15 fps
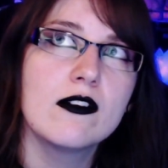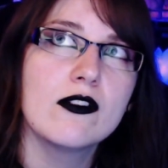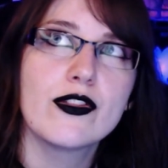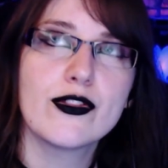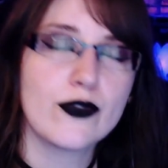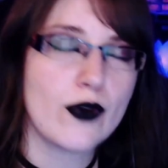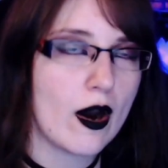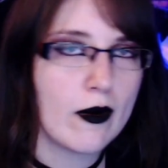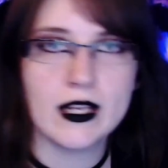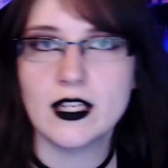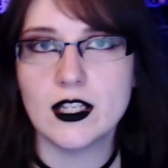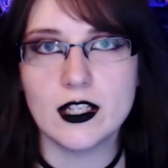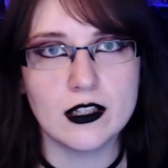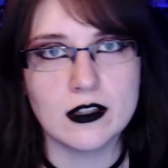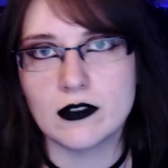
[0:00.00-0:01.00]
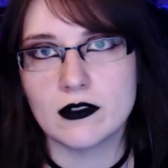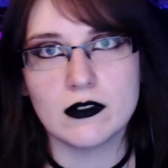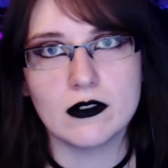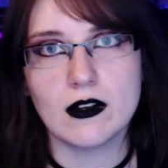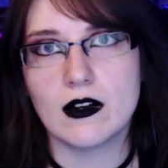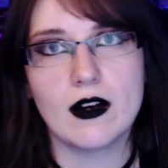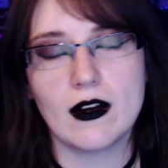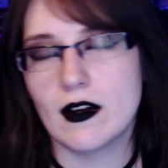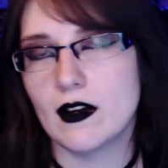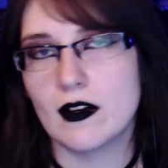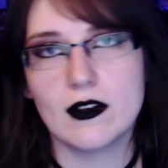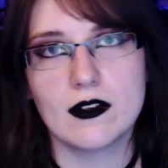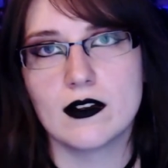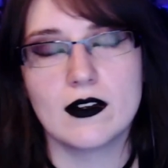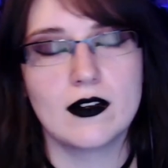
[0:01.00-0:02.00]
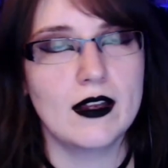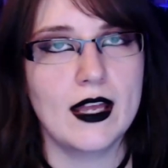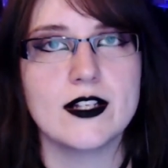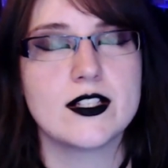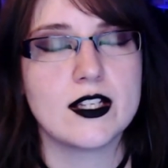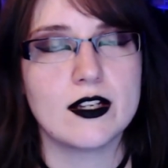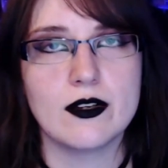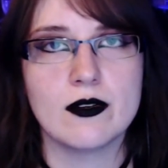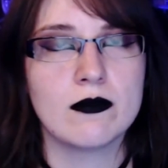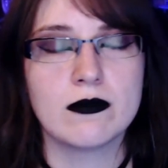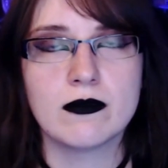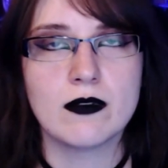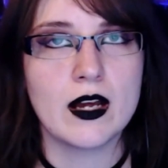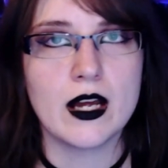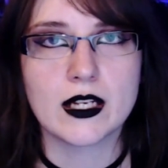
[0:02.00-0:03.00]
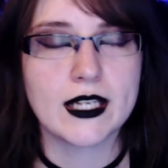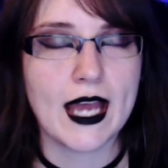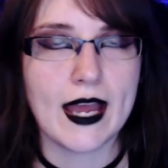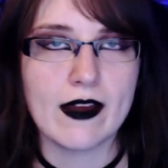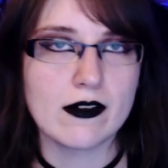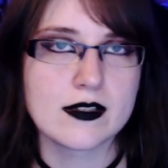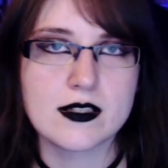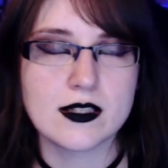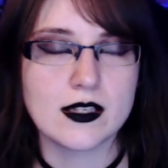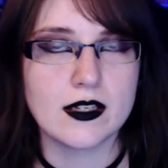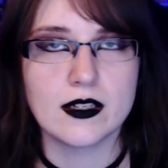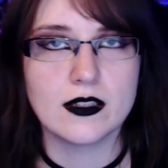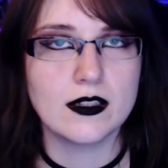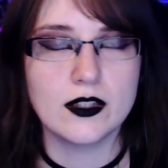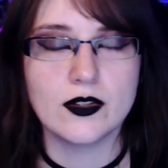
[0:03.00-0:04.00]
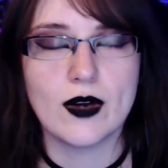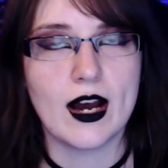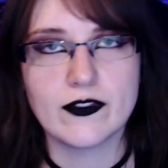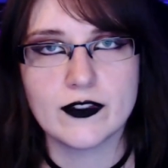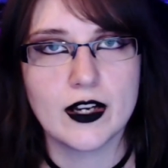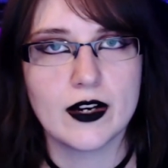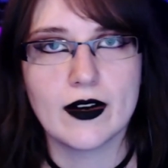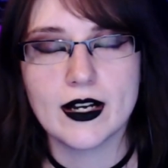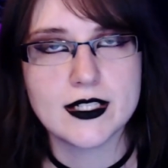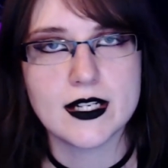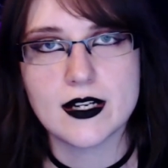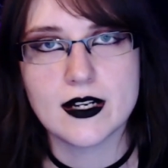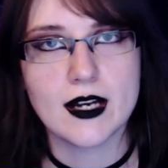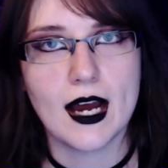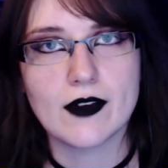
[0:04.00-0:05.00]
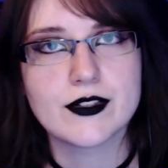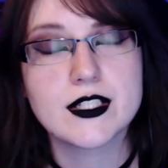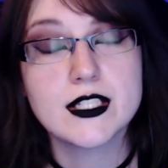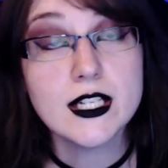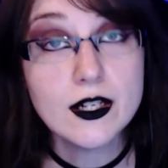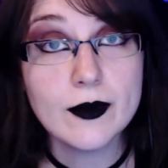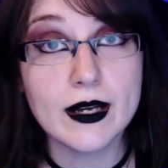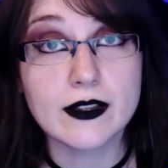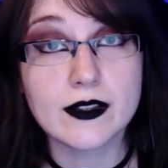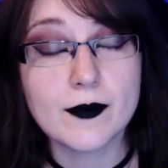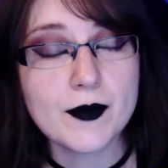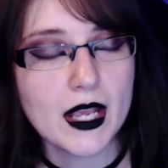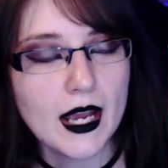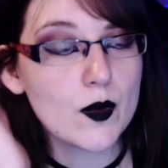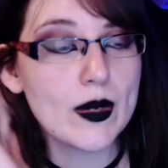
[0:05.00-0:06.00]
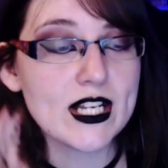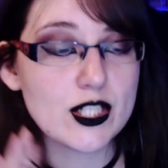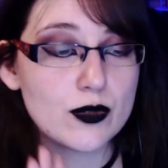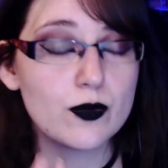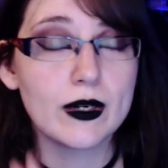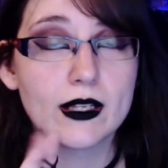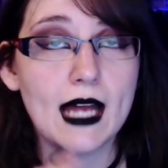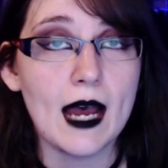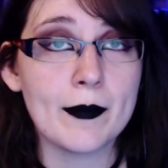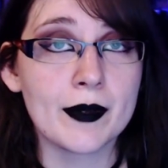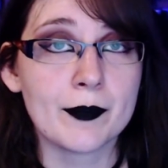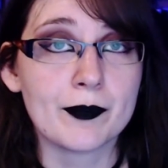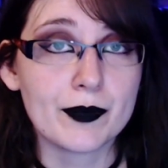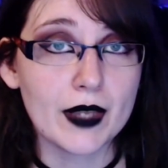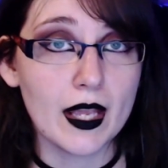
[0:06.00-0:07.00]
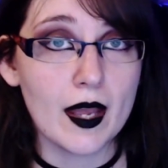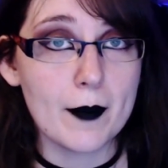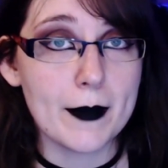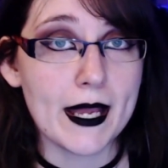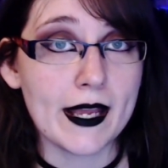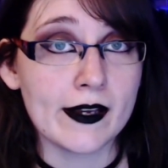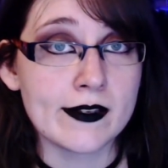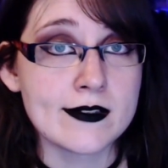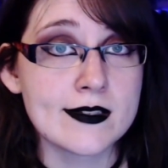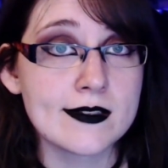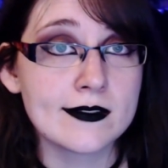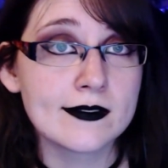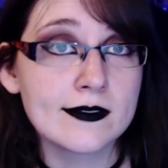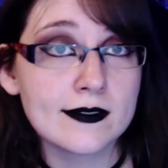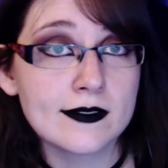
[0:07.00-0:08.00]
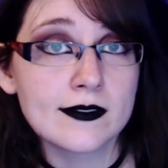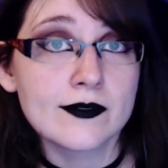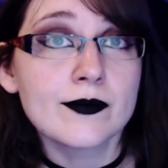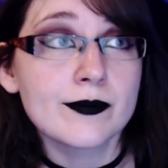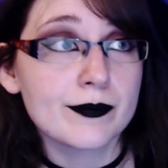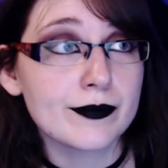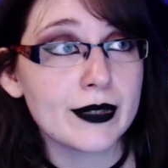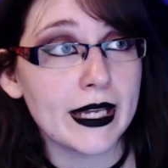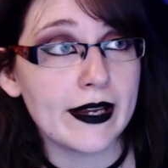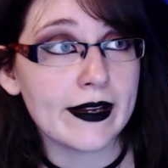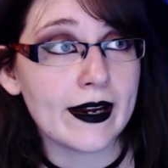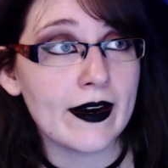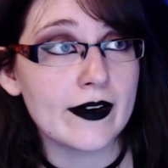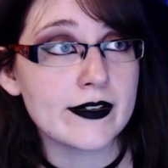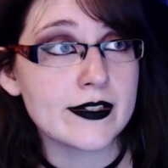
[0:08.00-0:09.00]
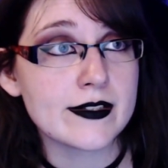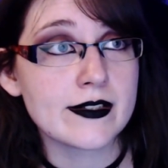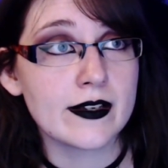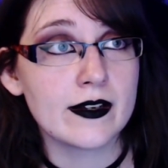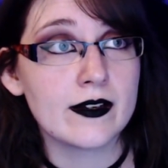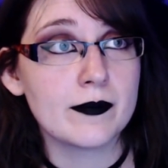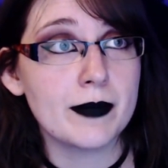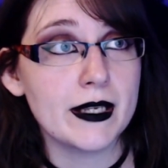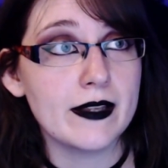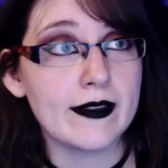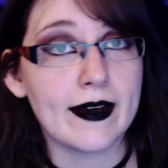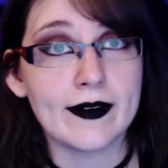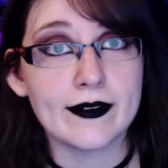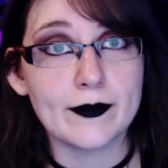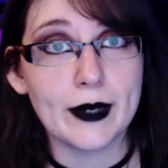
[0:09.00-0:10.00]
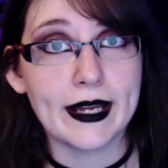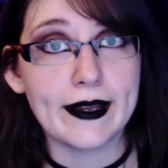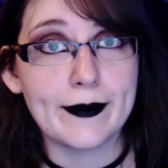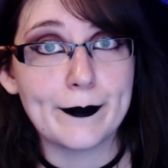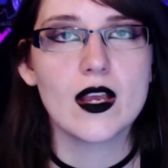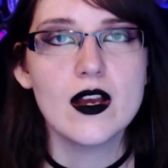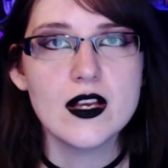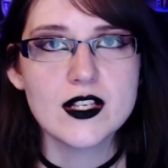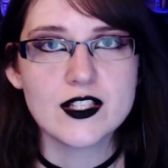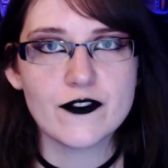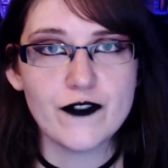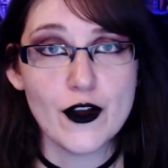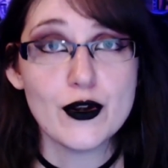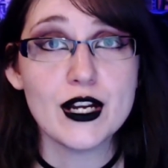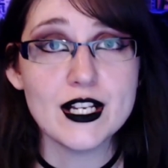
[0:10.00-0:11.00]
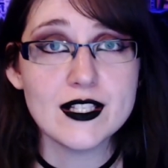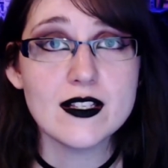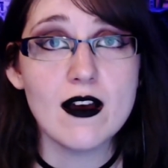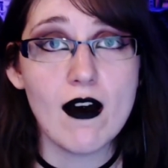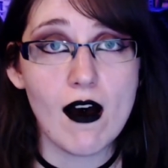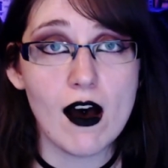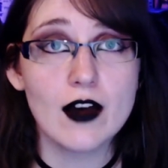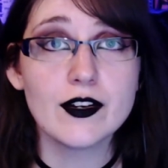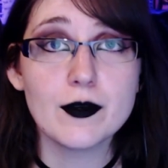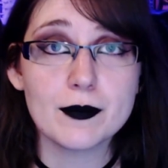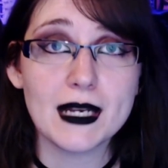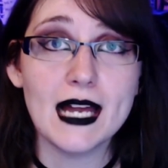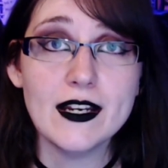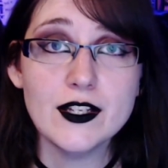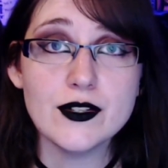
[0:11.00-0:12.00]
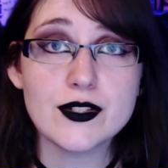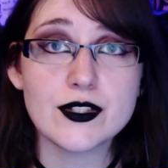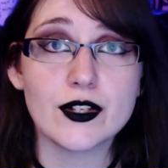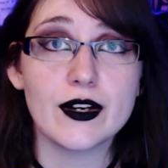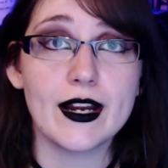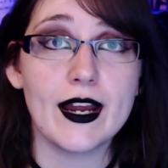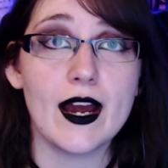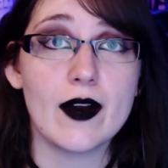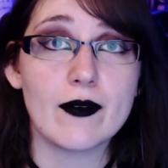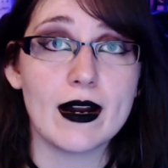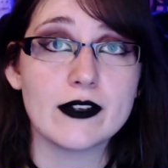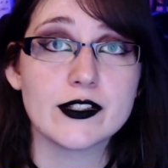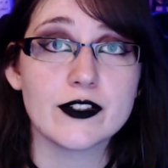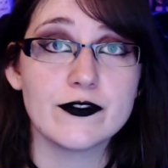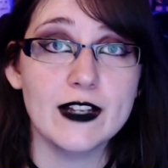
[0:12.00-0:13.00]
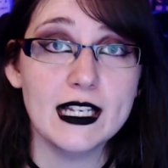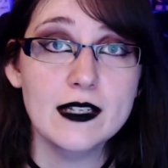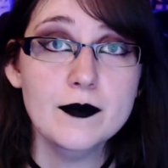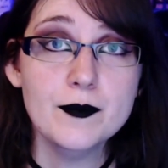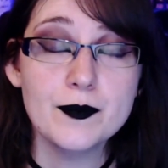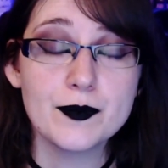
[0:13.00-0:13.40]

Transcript: throwing you into a chaos that you have no idea how to deal with, which will happen because player characters are going to be that way. So focus on planning your story around your villain.